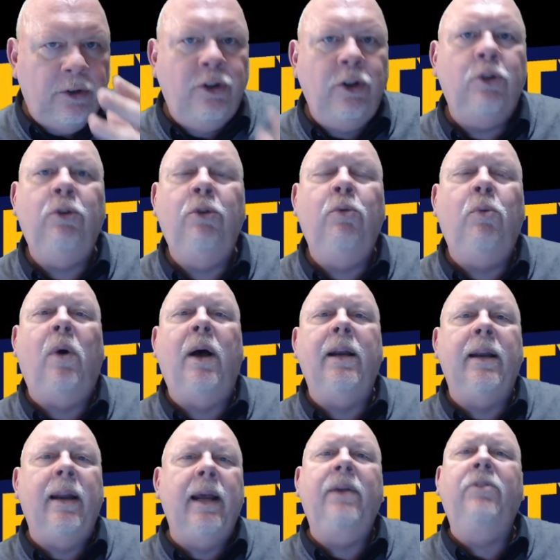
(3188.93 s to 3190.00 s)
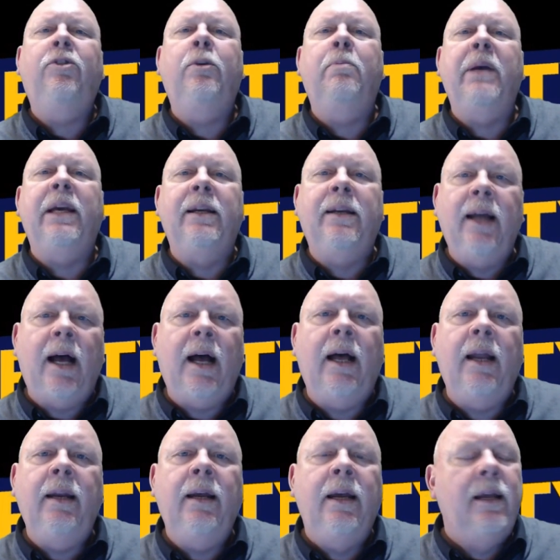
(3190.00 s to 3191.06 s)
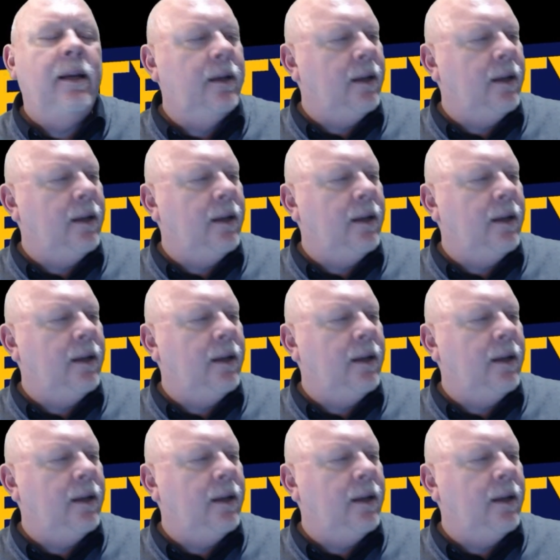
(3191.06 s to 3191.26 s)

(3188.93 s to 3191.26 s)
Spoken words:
do what needs to be done